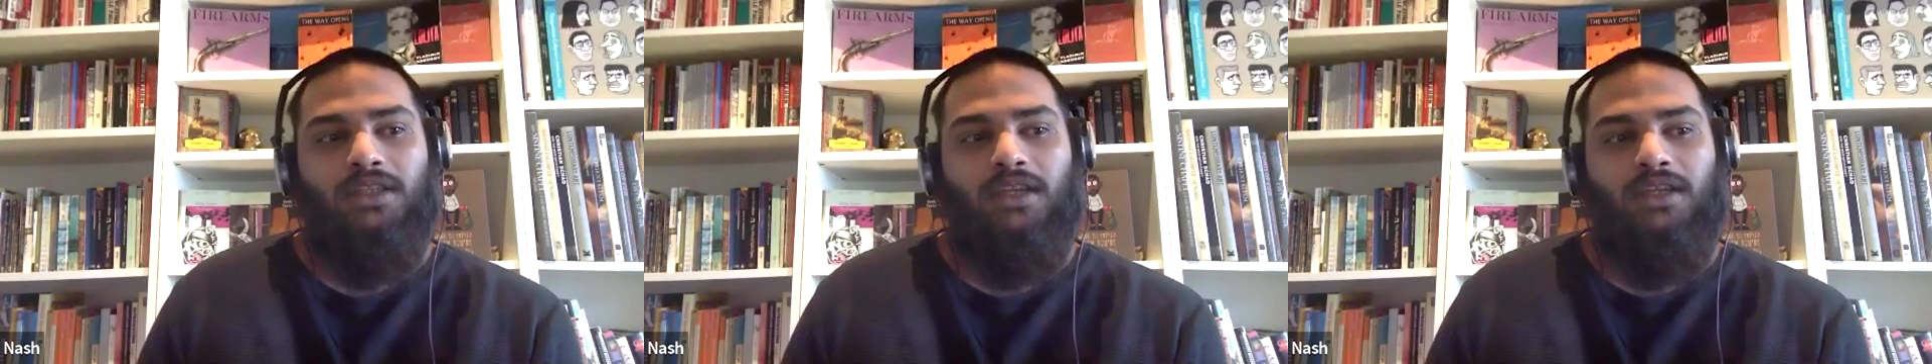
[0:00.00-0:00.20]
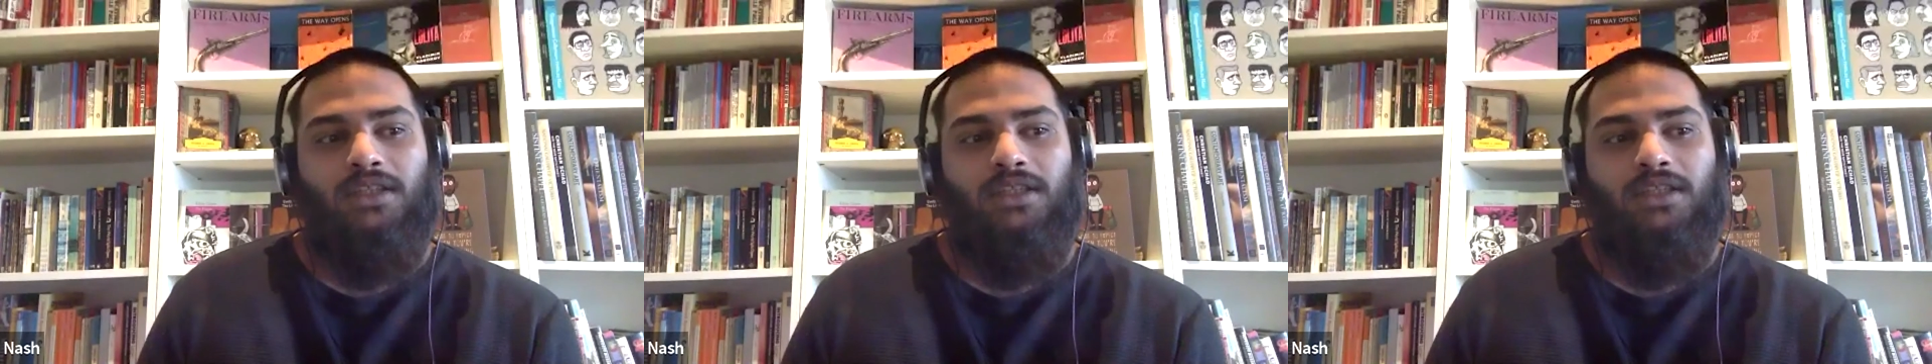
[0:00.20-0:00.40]

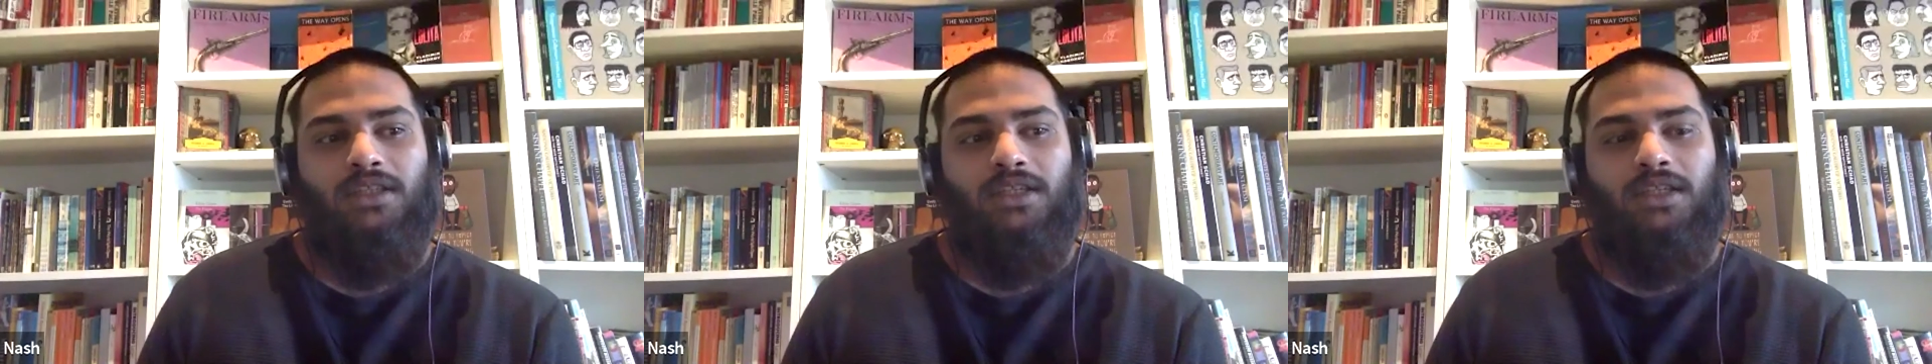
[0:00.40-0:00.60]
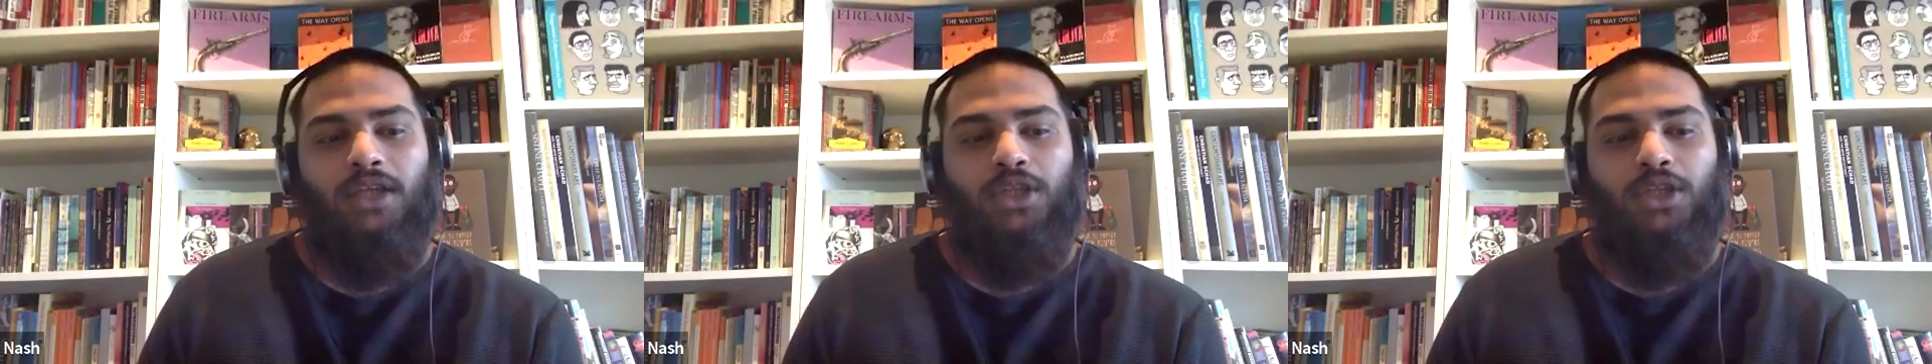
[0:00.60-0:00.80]
like I
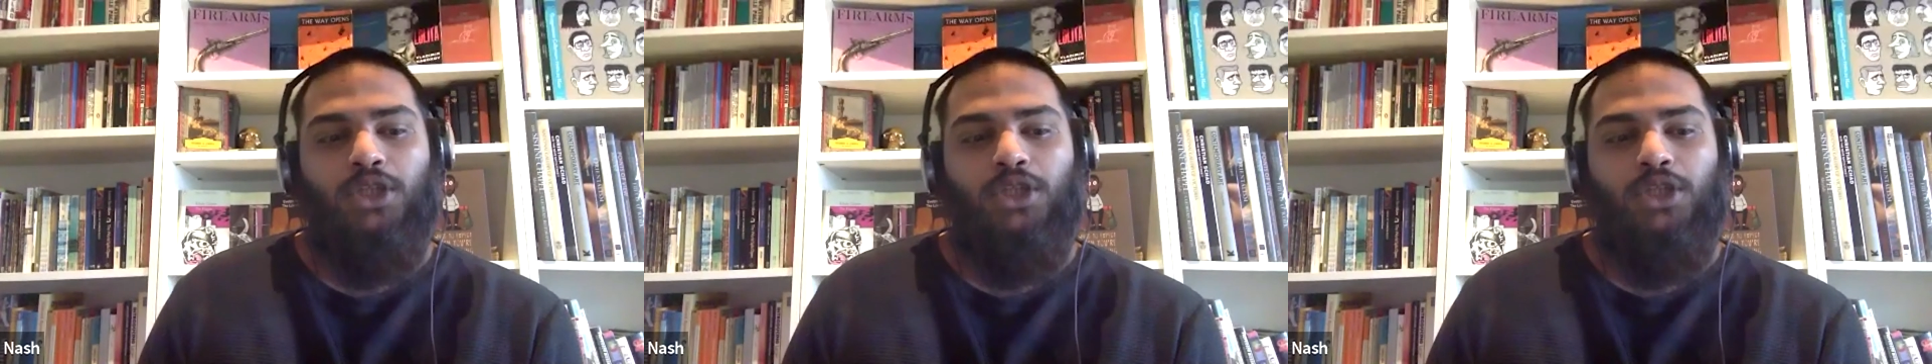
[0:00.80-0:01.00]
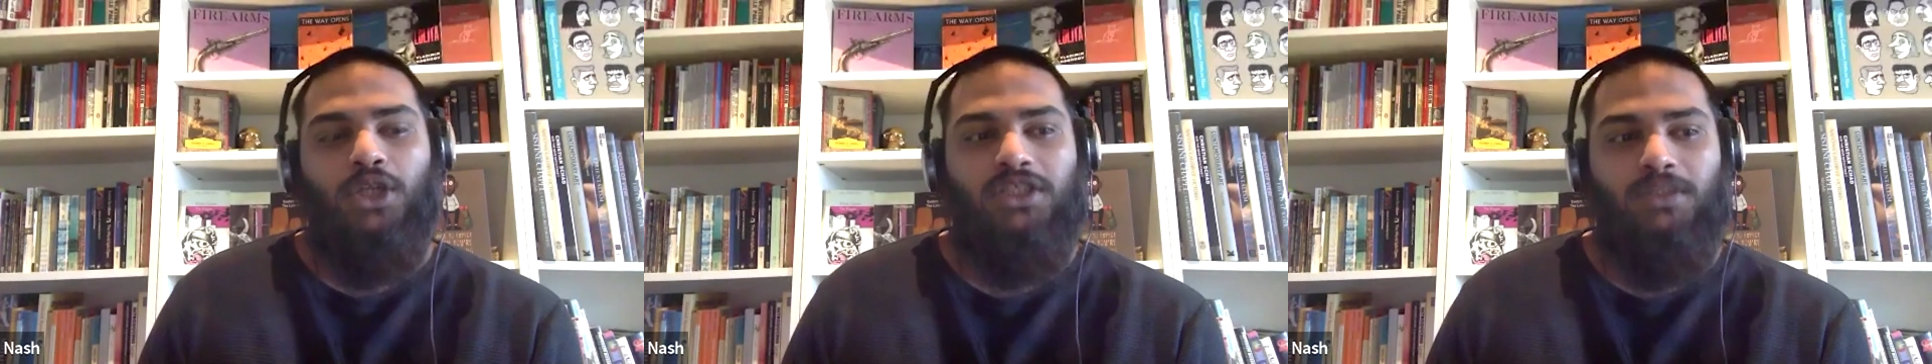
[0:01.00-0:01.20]
said,
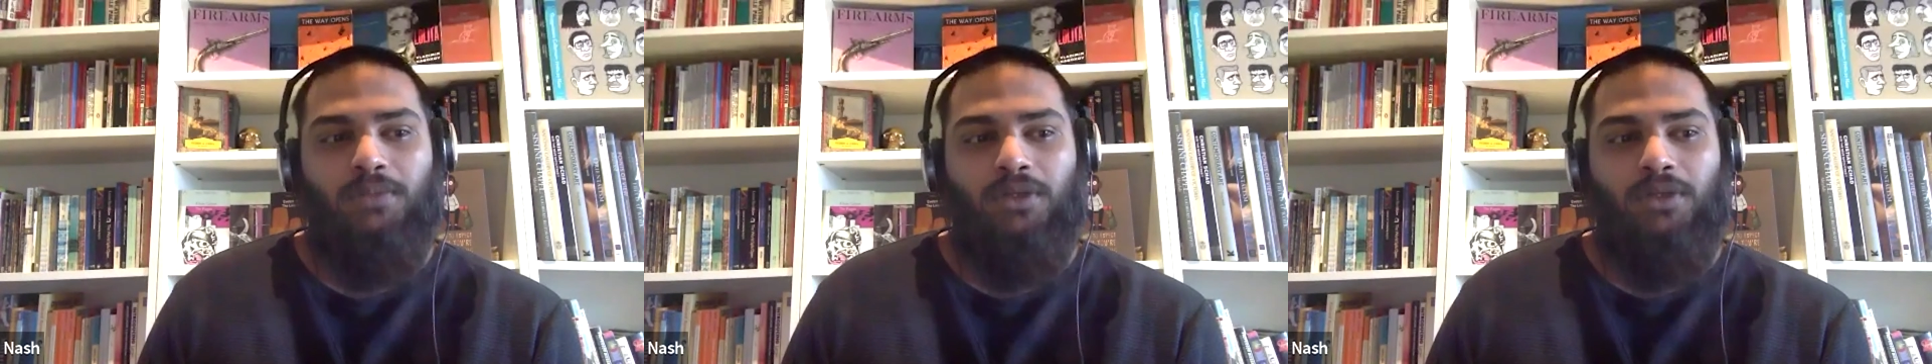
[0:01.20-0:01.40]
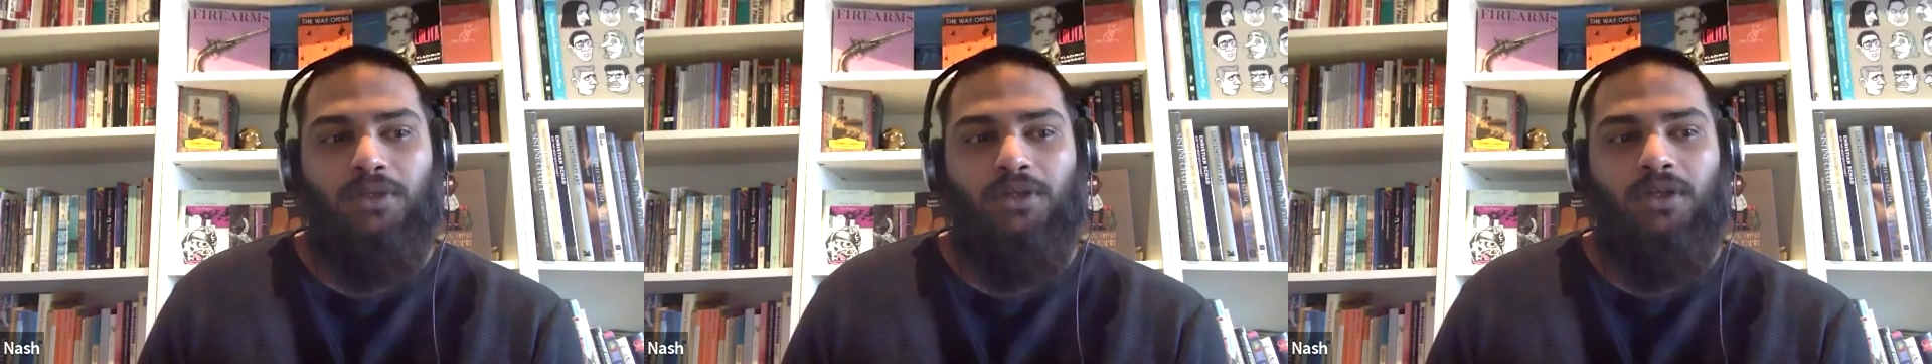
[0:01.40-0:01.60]

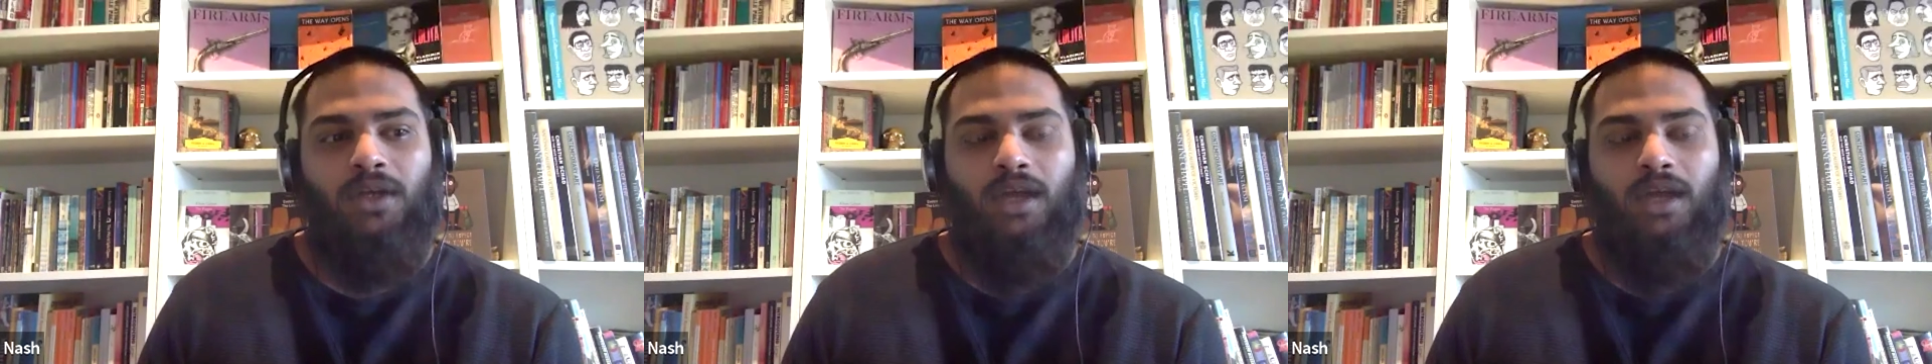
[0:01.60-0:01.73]
digestible.